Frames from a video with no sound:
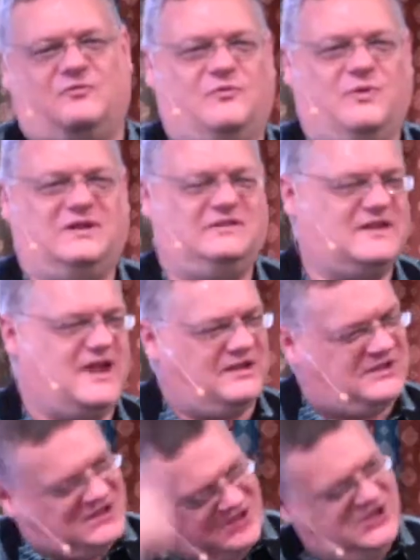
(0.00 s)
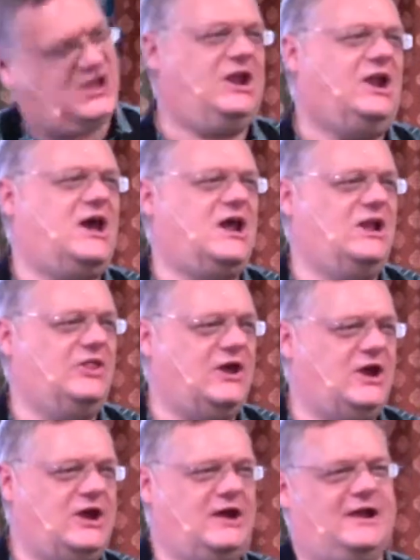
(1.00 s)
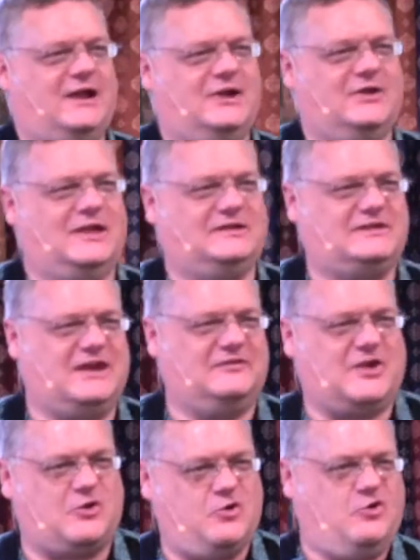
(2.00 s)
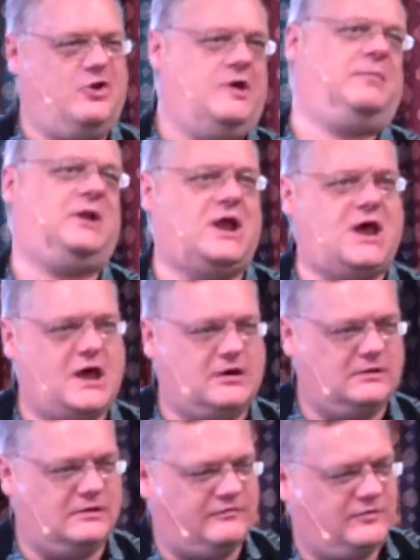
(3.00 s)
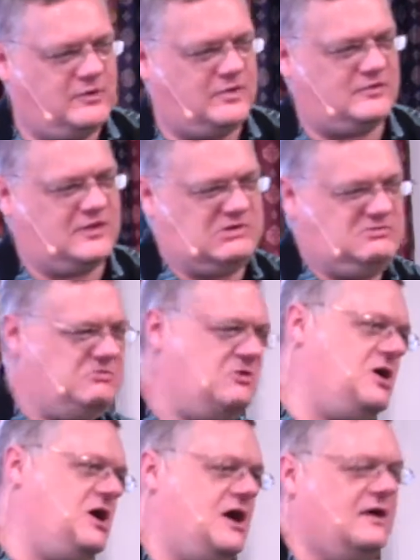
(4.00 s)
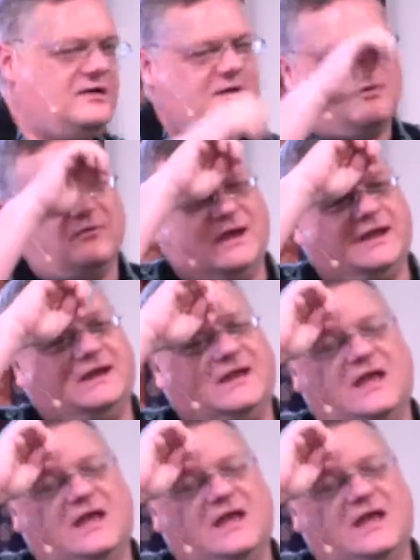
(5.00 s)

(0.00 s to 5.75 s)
Wendy's like, get it out of there. And I know like Dinah's like, rip it out. And a few other like, rah, right?